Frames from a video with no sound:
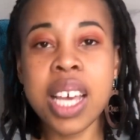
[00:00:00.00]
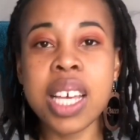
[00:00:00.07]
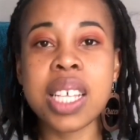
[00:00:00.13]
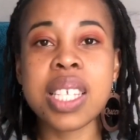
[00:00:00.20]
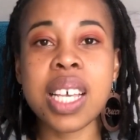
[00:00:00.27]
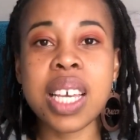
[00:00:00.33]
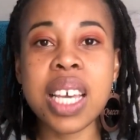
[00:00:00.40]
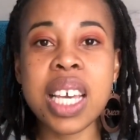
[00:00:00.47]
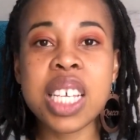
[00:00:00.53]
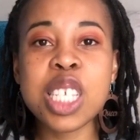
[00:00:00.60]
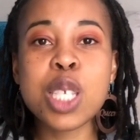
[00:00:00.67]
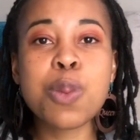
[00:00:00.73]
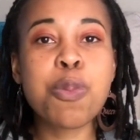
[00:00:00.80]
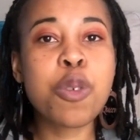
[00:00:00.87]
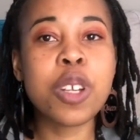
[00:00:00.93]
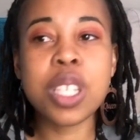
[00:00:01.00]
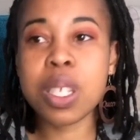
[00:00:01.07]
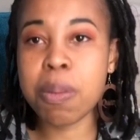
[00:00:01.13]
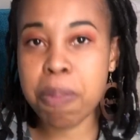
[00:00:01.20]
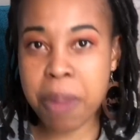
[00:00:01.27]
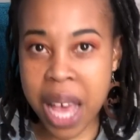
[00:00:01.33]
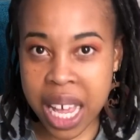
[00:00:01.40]
It's against
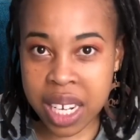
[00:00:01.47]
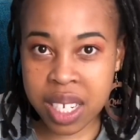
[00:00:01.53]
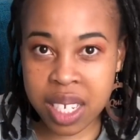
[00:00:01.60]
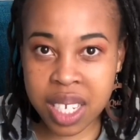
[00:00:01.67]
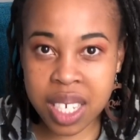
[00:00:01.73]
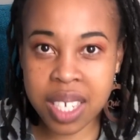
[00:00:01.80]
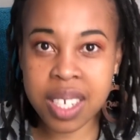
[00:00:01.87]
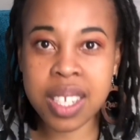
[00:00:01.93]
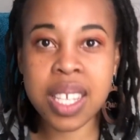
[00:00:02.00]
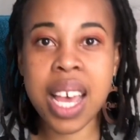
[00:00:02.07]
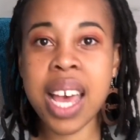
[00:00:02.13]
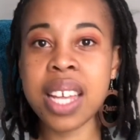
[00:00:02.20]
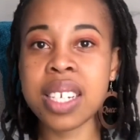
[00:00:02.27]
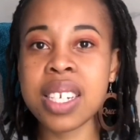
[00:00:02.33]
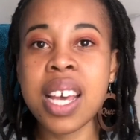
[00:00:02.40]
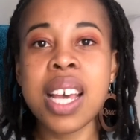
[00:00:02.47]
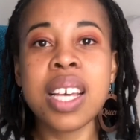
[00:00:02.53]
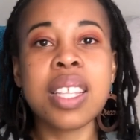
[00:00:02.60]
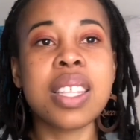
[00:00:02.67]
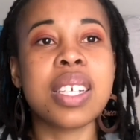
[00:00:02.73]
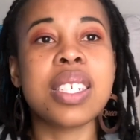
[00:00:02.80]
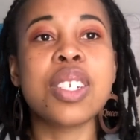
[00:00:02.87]
principalities and
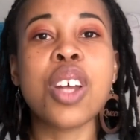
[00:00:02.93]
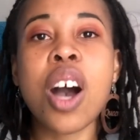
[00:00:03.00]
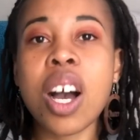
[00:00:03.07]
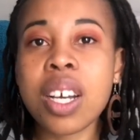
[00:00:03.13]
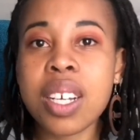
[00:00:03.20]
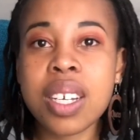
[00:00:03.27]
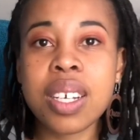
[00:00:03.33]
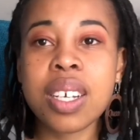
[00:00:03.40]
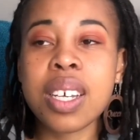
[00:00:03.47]
the dark